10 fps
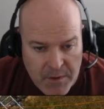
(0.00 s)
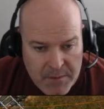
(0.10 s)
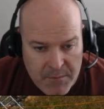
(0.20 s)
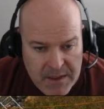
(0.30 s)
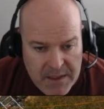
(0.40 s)

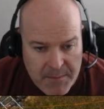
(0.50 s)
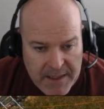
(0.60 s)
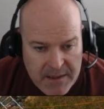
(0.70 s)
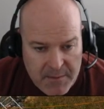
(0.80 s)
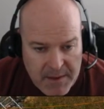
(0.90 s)
when we need it
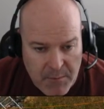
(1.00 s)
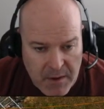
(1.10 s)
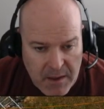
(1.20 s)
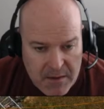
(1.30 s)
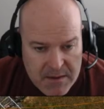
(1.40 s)
back in the main
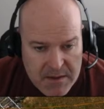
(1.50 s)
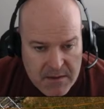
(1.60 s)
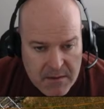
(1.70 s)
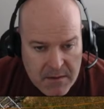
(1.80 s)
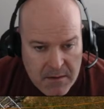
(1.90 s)
warehouse.
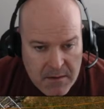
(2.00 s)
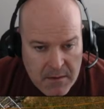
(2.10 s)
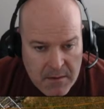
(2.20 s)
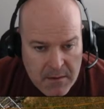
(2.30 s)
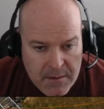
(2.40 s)

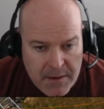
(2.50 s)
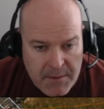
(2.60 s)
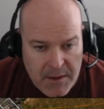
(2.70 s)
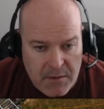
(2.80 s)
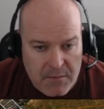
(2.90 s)
There
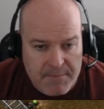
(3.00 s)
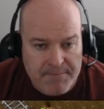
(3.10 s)
we go.